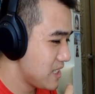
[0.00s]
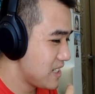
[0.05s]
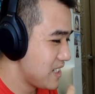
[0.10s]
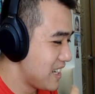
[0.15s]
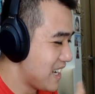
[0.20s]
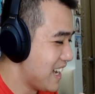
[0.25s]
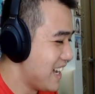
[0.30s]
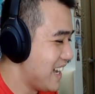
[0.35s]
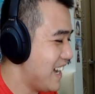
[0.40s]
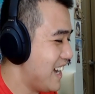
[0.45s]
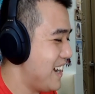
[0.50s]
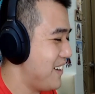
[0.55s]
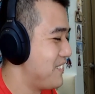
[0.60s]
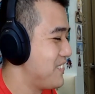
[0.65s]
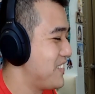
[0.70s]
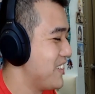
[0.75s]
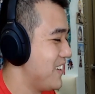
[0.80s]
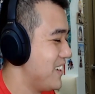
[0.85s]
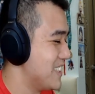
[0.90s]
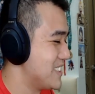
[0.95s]
Of
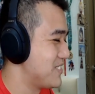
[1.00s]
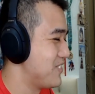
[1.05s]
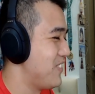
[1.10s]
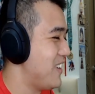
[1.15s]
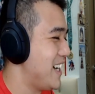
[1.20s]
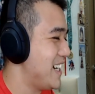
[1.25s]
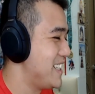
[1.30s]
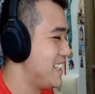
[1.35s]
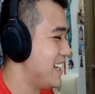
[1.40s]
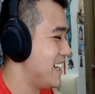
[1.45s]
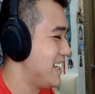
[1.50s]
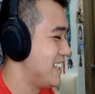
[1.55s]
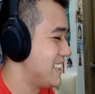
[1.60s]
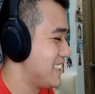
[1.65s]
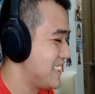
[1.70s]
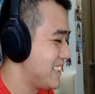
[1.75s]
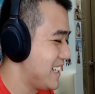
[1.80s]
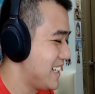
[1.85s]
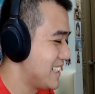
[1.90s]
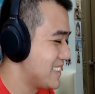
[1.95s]
course, why not,
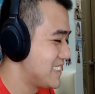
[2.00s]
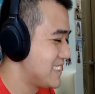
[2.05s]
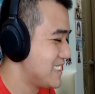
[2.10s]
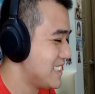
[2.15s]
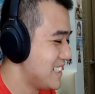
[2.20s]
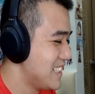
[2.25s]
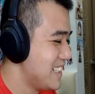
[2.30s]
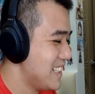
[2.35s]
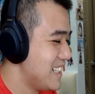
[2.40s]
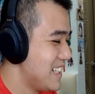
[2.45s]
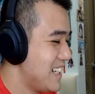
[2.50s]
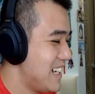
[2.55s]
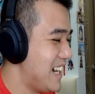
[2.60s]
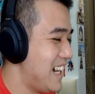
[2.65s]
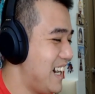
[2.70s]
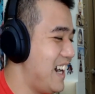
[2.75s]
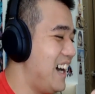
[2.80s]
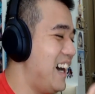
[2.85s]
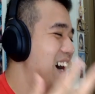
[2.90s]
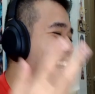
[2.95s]
I guess.
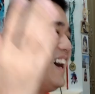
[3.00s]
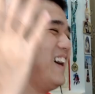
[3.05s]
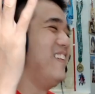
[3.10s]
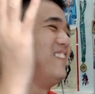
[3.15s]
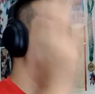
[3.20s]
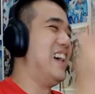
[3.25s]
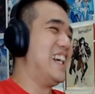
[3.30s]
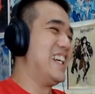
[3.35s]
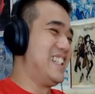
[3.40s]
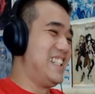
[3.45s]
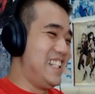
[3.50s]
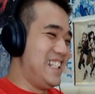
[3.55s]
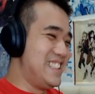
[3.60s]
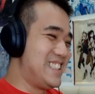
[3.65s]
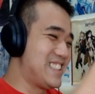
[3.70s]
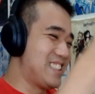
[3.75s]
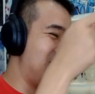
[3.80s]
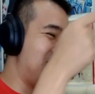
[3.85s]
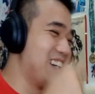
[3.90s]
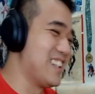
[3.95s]
Oh, why he
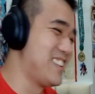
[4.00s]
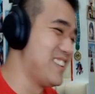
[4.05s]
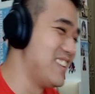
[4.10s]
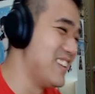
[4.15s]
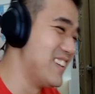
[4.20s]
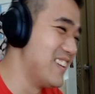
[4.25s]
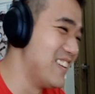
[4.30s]
saw through